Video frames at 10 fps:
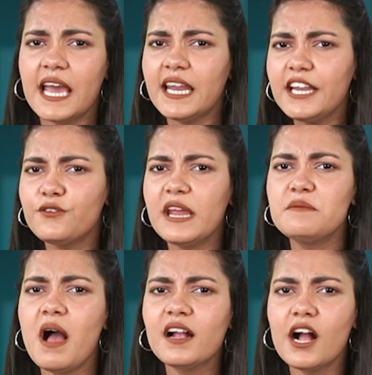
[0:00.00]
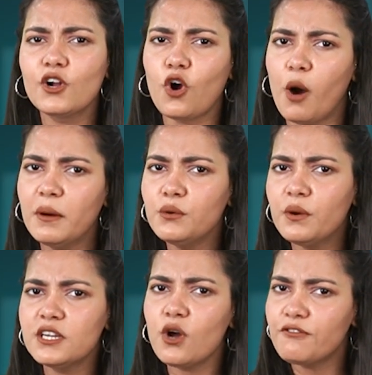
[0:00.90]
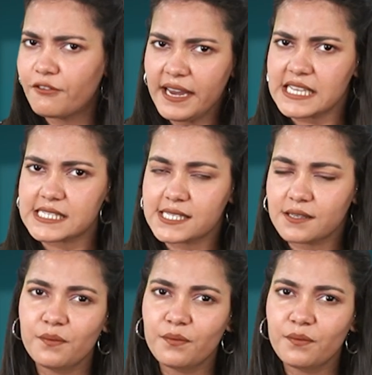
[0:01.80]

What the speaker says: Can I trademark a common word or phrase?